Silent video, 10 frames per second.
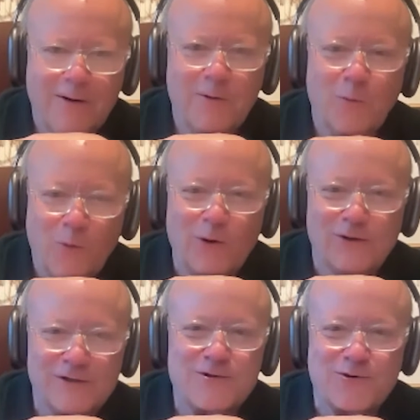will
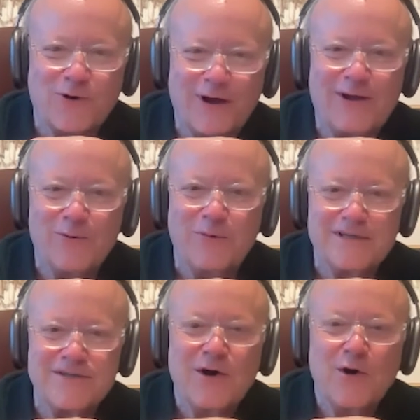destroy
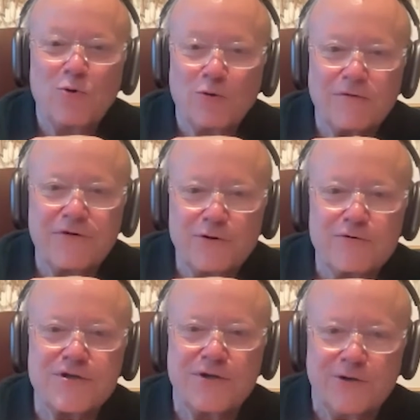humans who
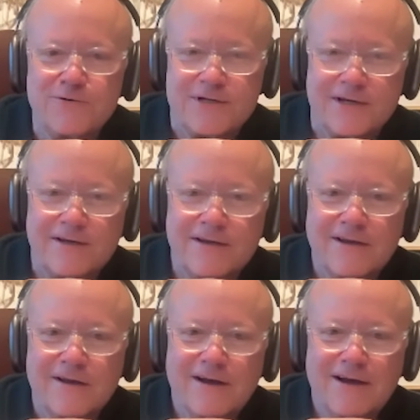refuse to use it.
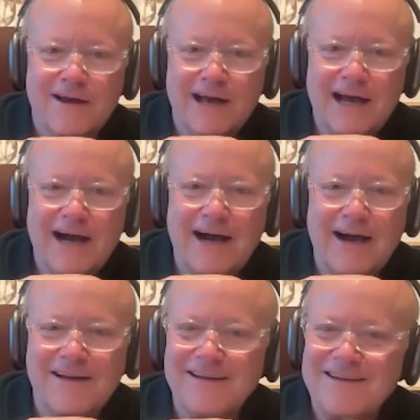
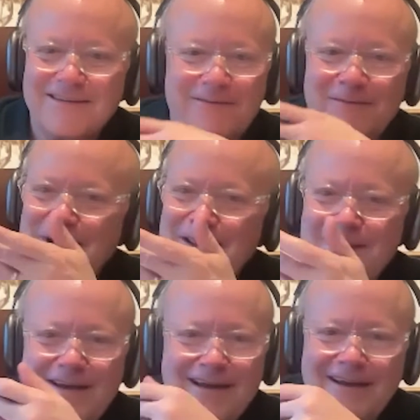What do you
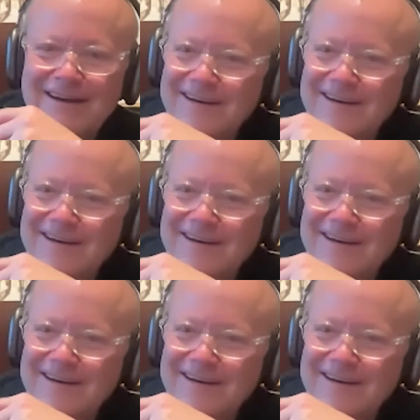think?